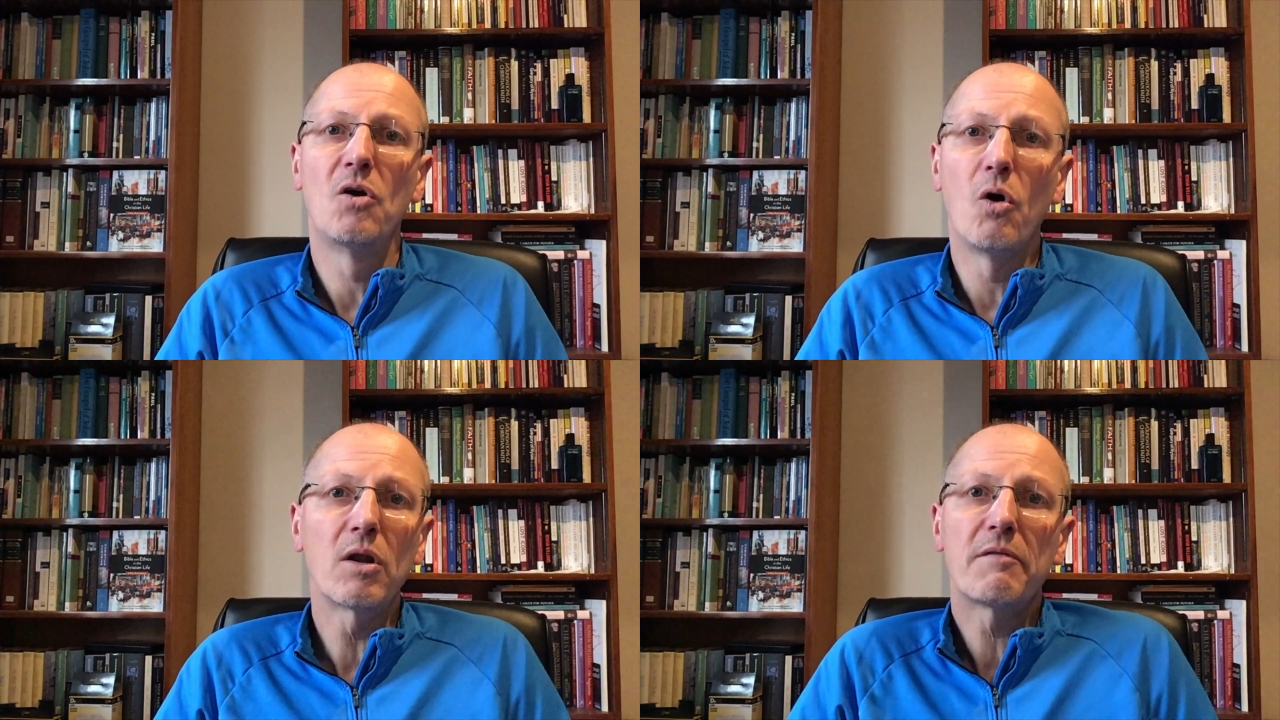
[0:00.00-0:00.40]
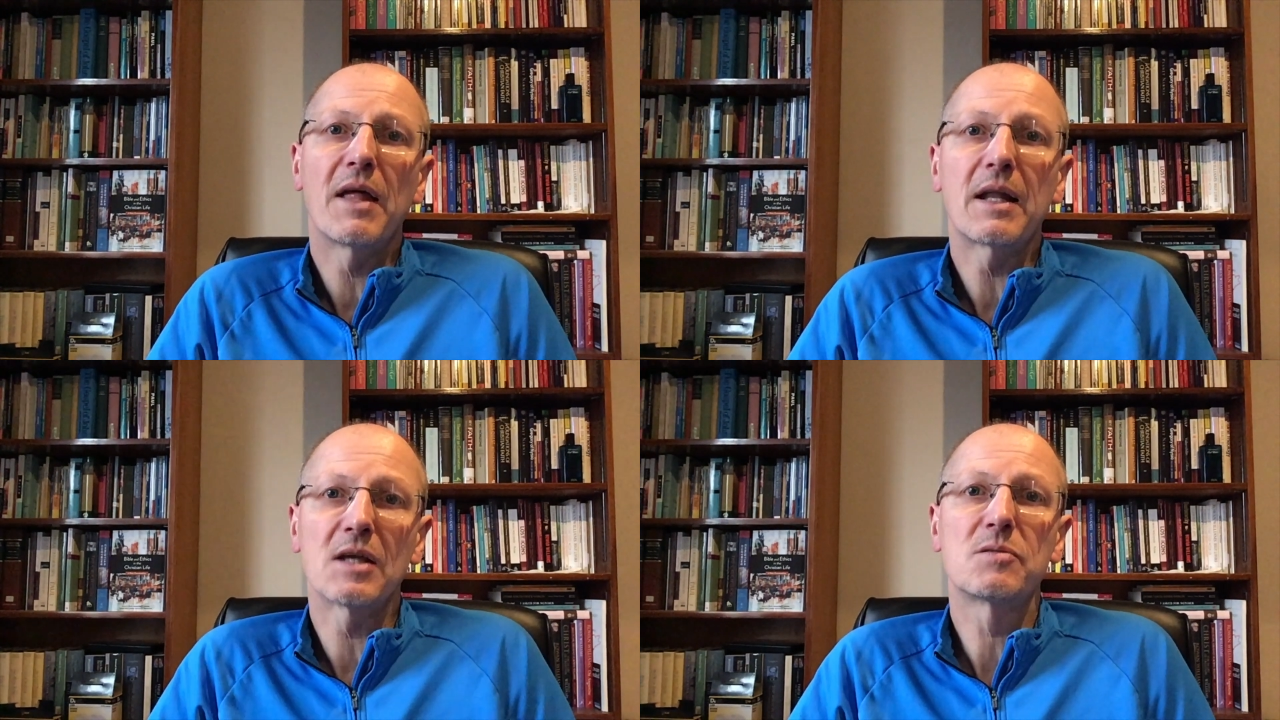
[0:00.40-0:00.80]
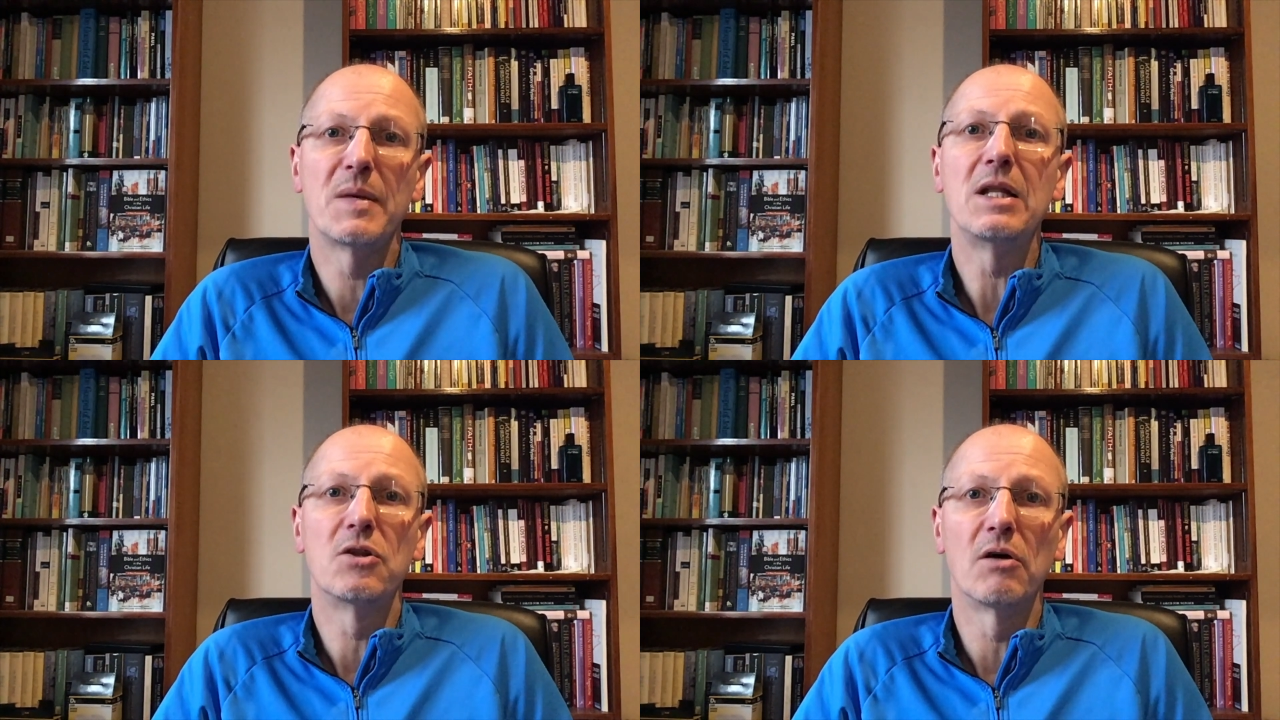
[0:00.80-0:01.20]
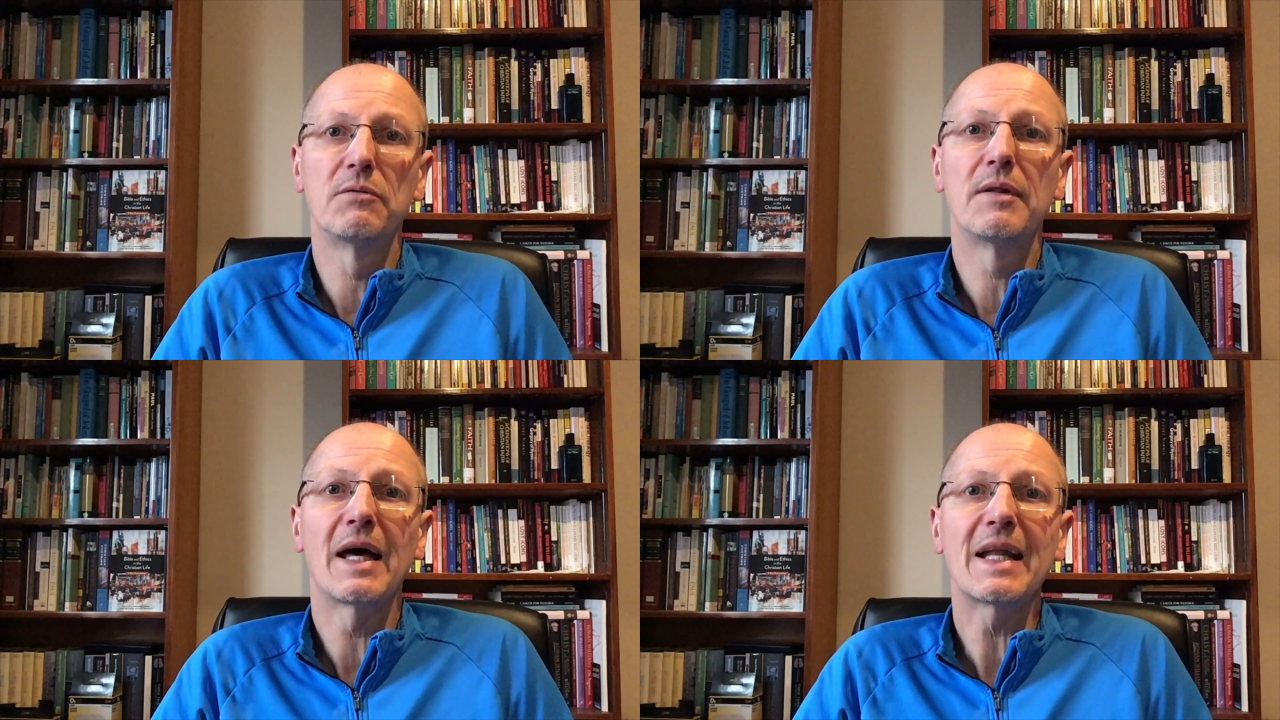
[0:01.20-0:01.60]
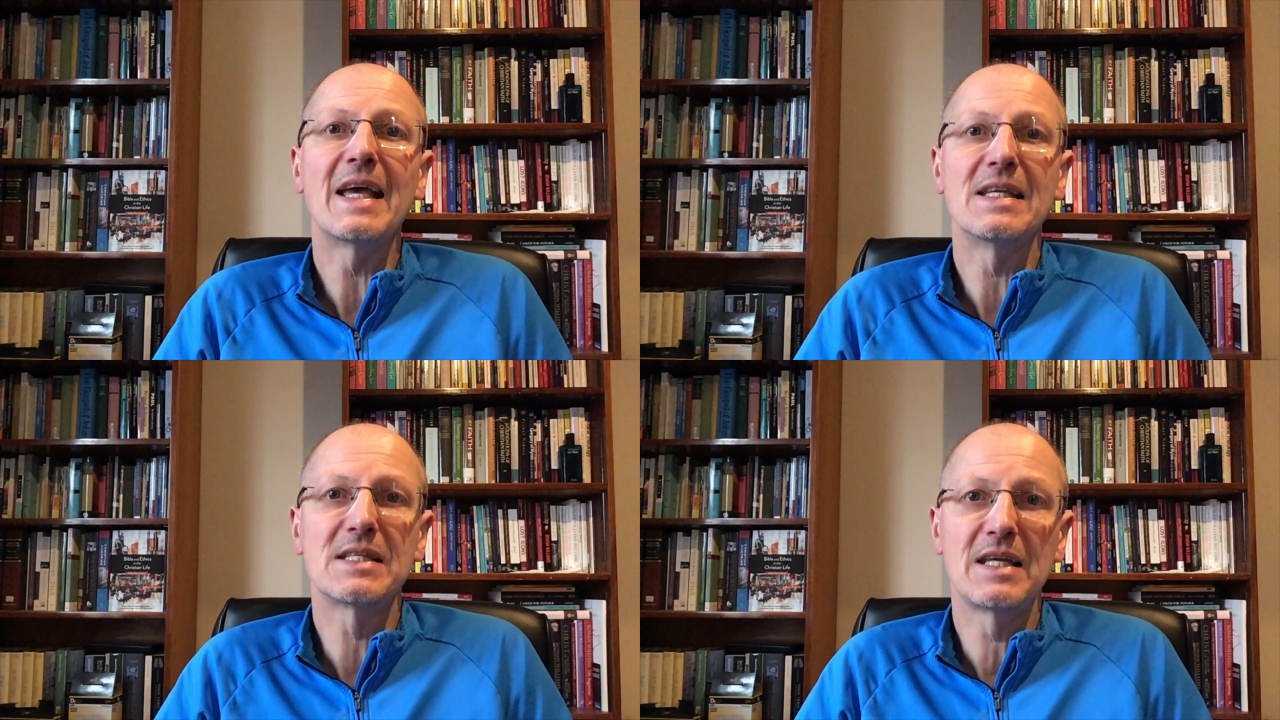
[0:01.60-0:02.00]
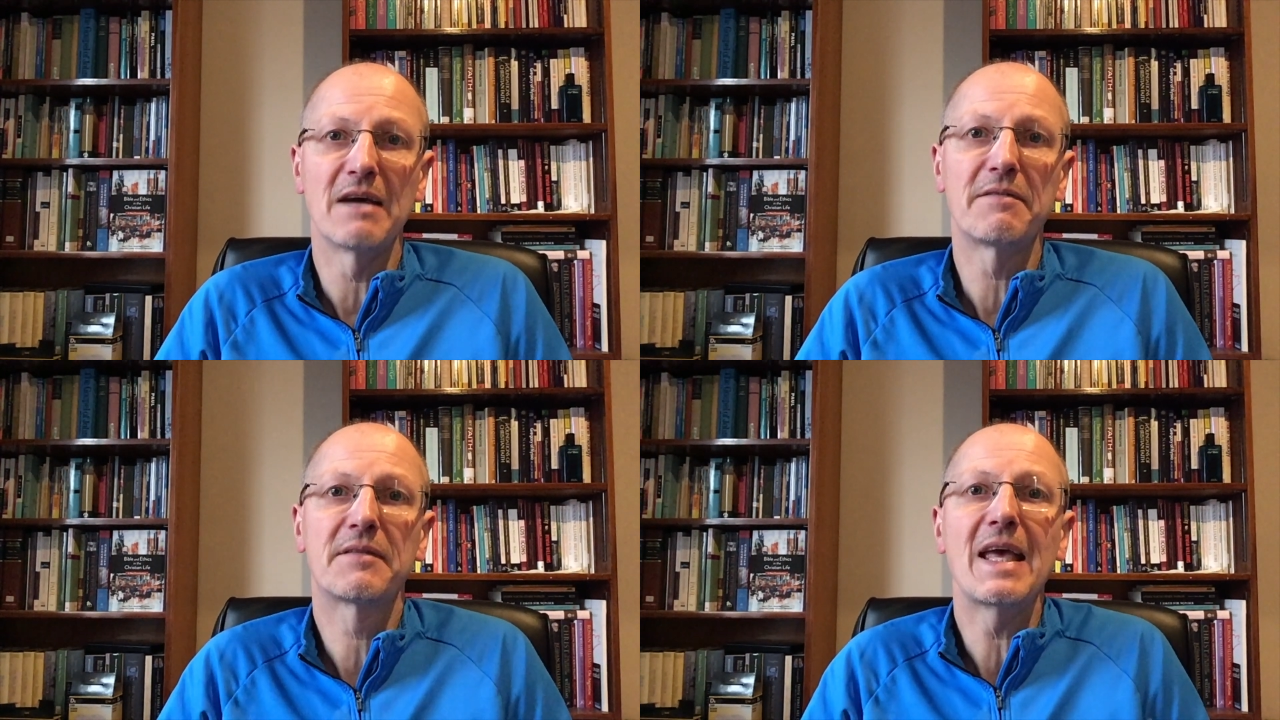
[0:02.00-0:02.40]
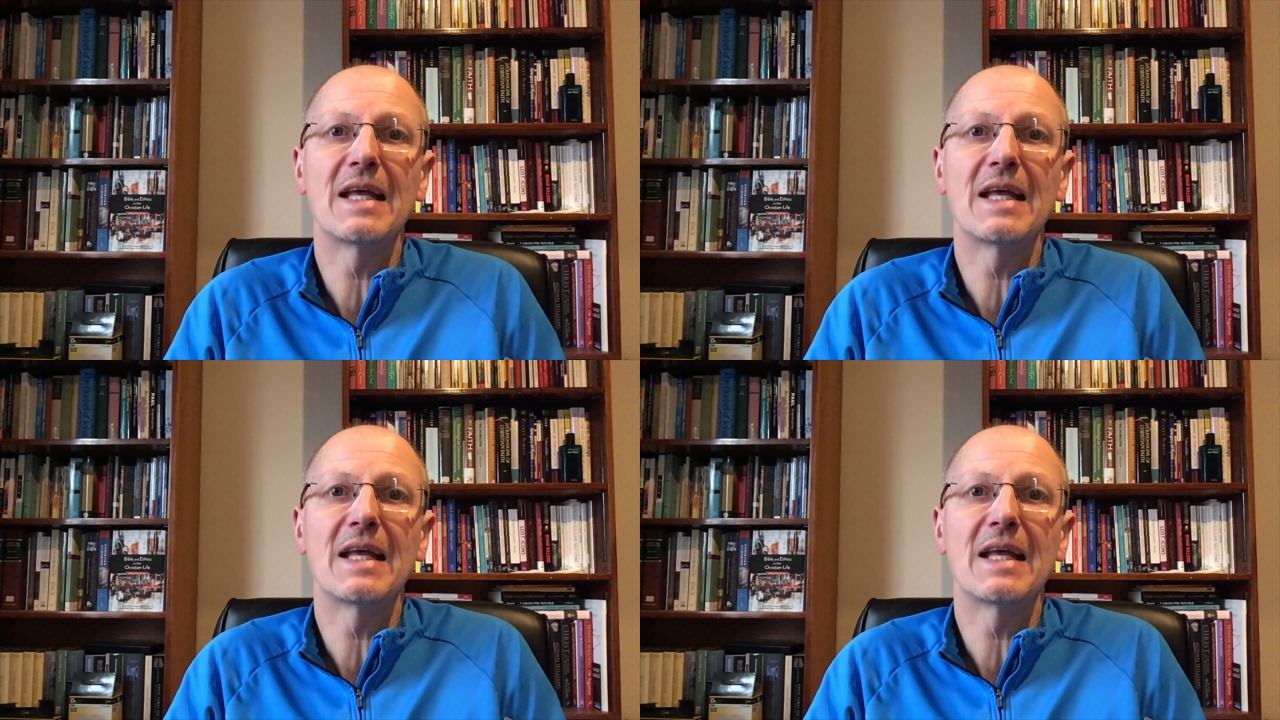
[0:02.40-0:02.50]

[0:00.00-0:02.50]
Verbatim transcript: all of that has been done. That is gift.